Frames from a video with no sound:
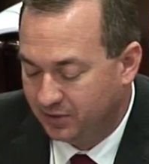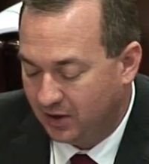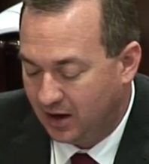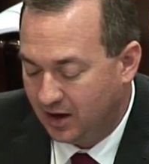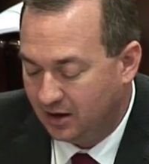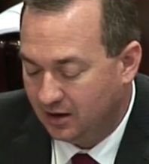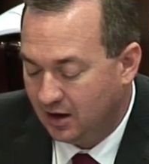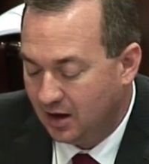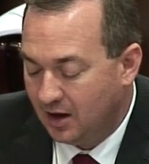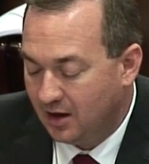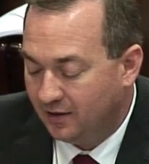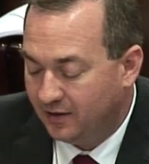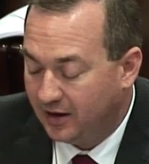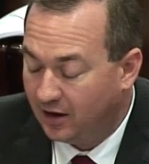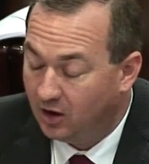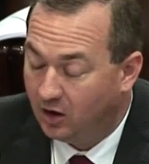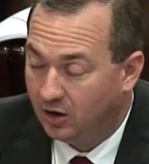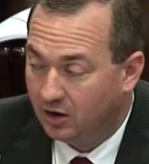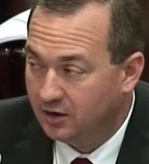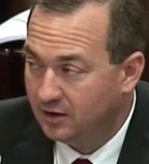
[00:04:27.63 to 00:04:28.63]
but
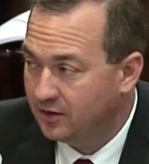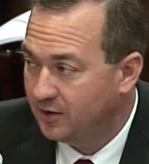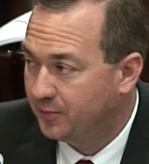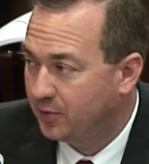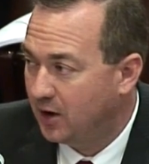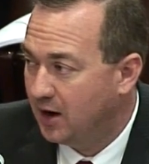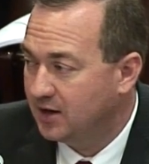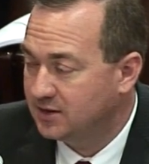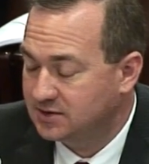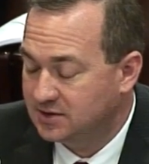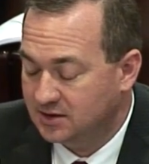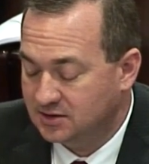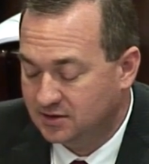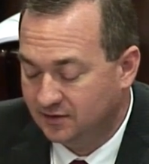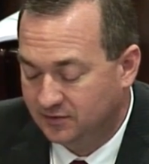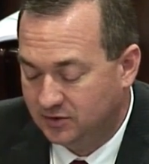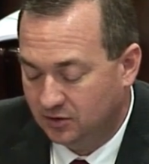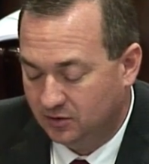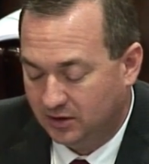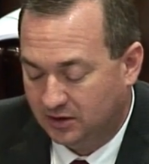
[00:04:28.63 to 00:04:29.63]
they are in the process
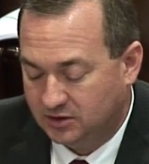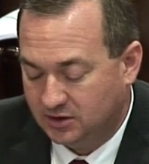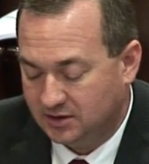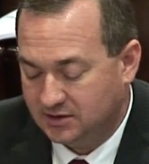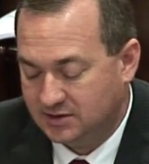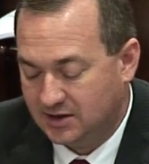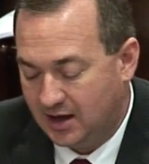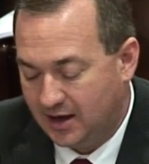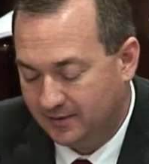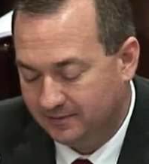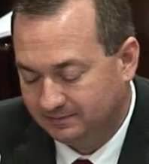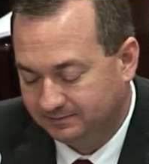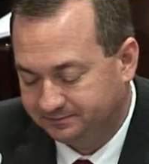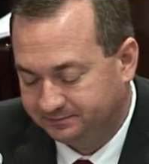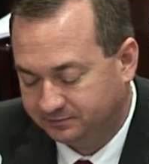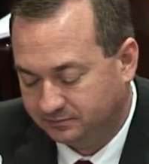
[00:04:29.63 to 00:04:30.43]
of doing just that.